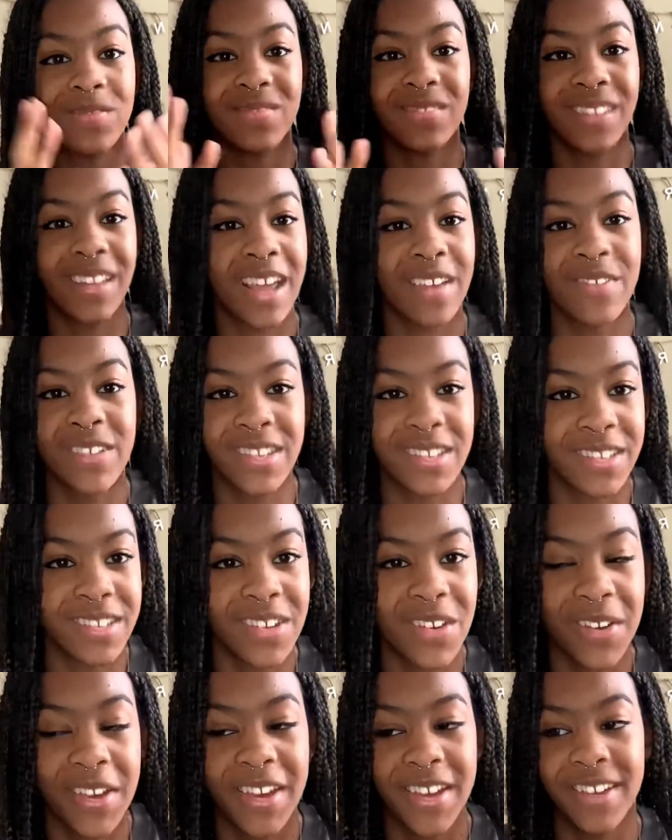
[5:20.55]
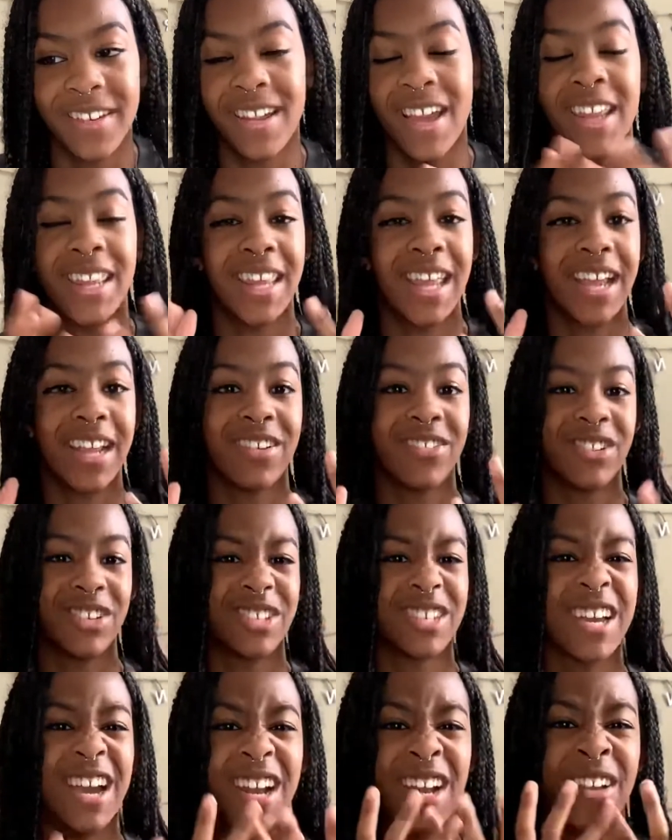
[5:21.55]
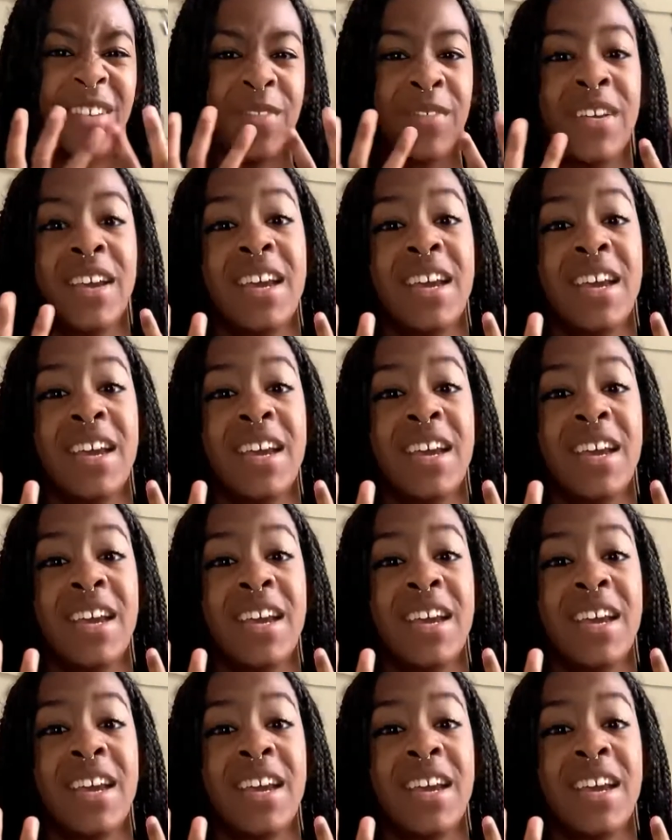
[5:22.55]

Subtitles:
Life isn't so good, and like you're just kind of